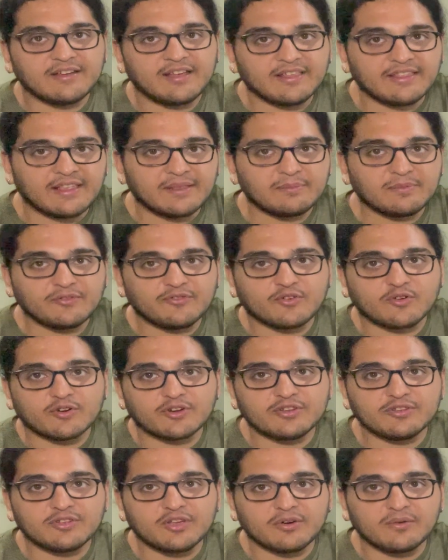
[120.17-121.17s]
And then before
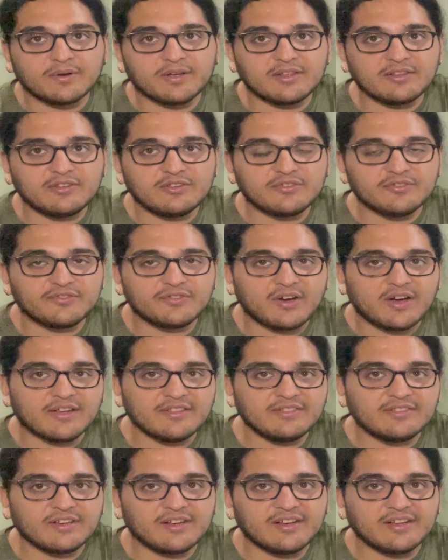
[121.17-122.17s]
you know it, you've
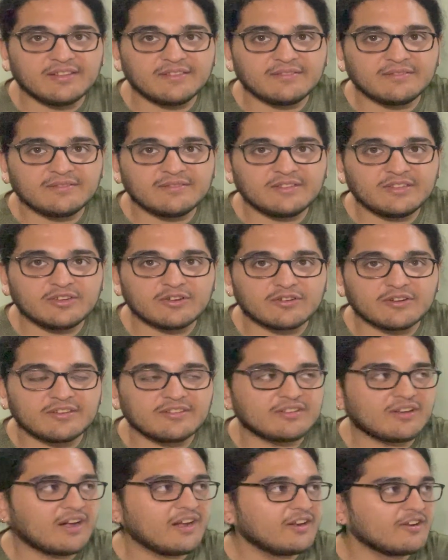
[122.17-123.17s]
undone your
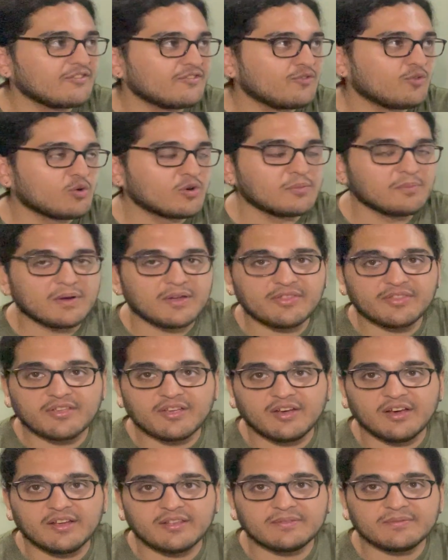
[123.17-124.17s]
entire 4-month
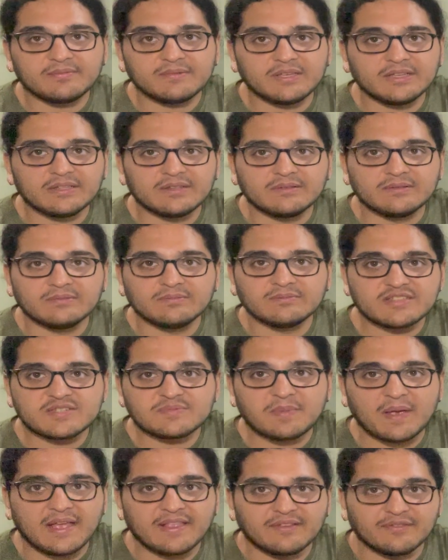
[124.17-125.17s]
cut in the
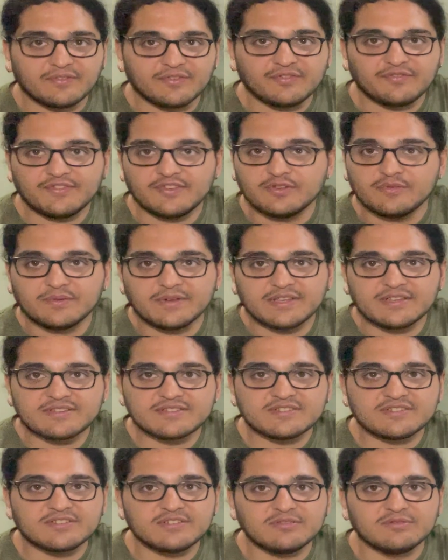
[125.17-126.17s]
span of a few
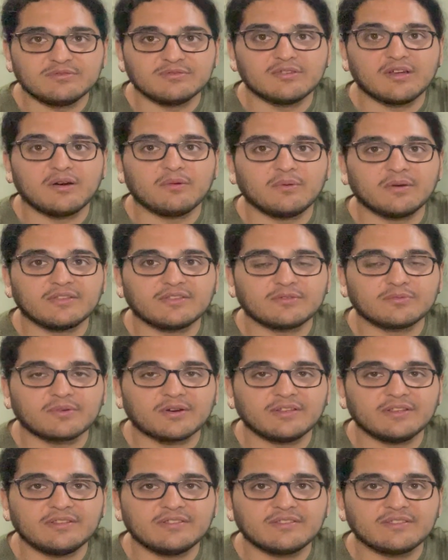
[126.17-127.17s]
weeks. You do not want to
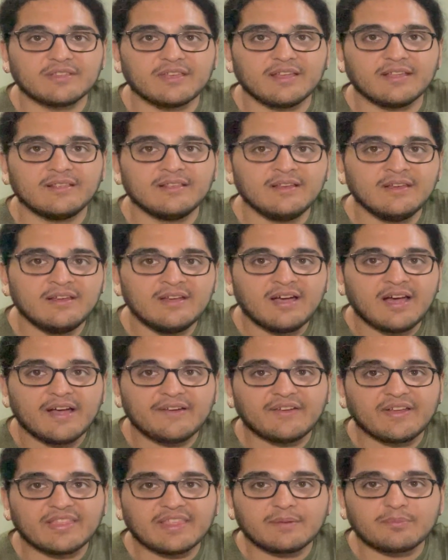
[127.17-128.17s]
run into that. I've
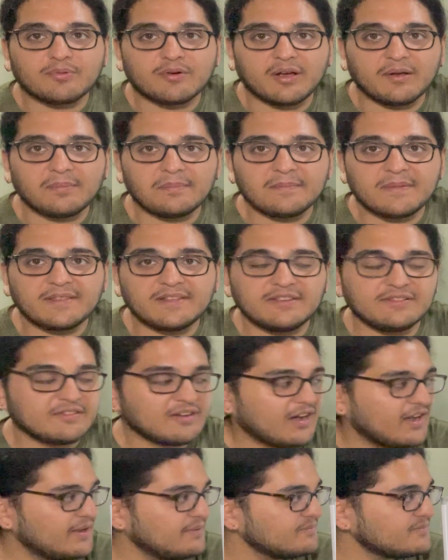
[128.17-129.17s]
had that problem many
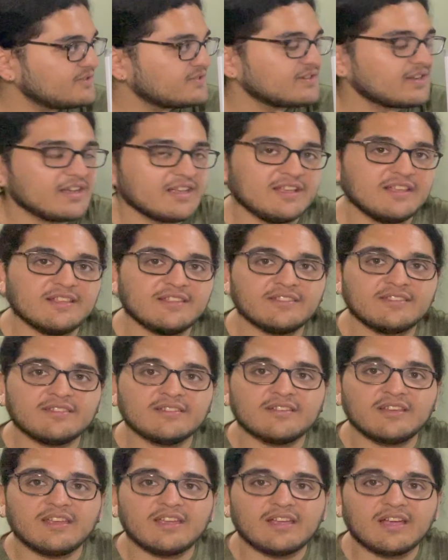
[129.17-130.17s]
times, and
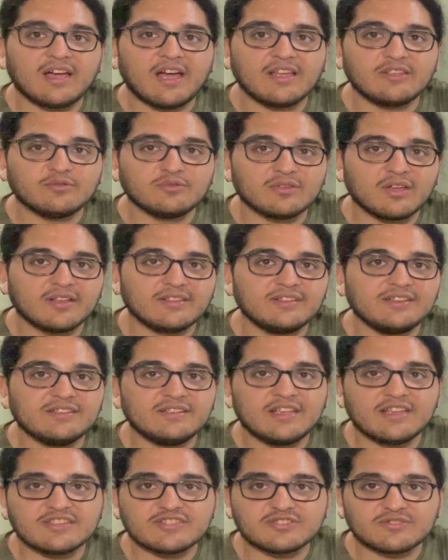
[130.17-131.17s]
I do not need
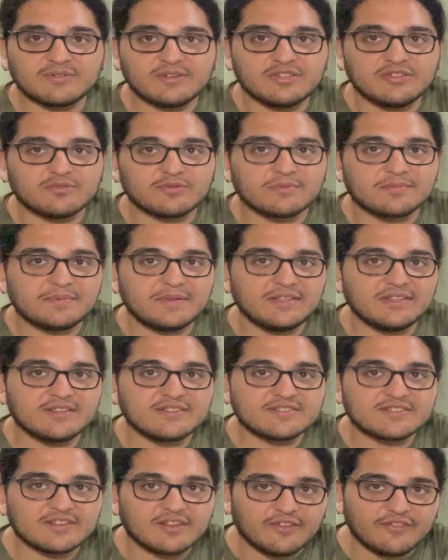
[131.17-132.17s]
history to repeat
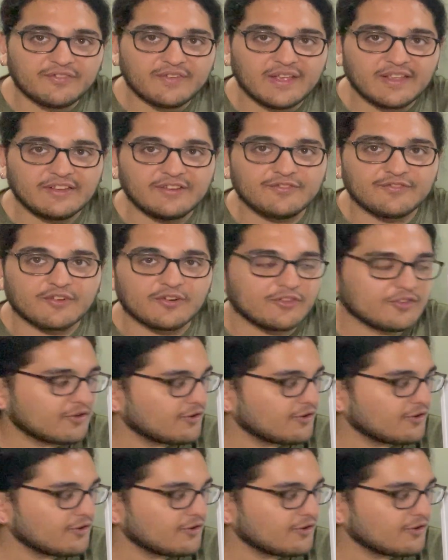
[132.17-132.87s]
itself any further.